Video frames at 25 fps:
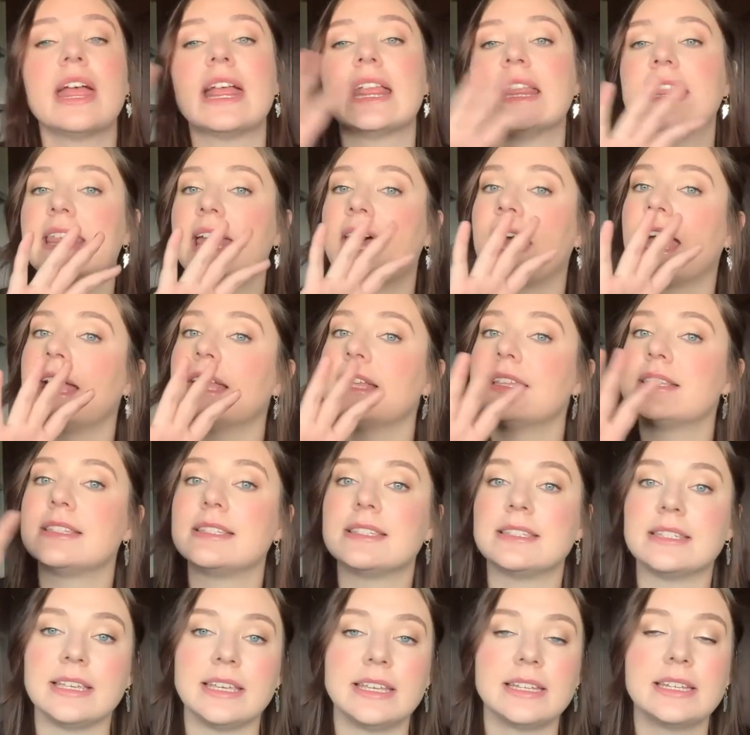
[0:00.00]
That
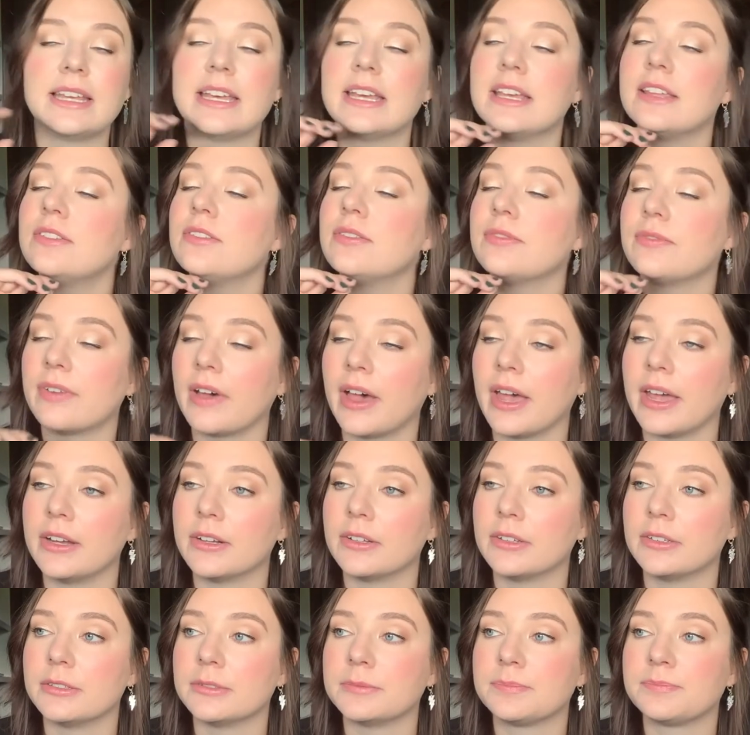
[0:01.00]
scene, his
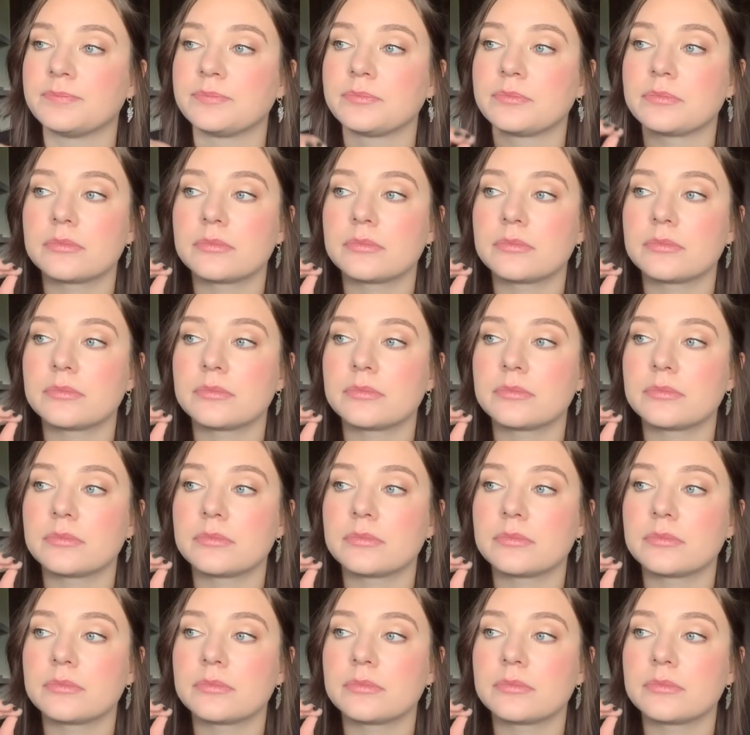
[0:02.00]
final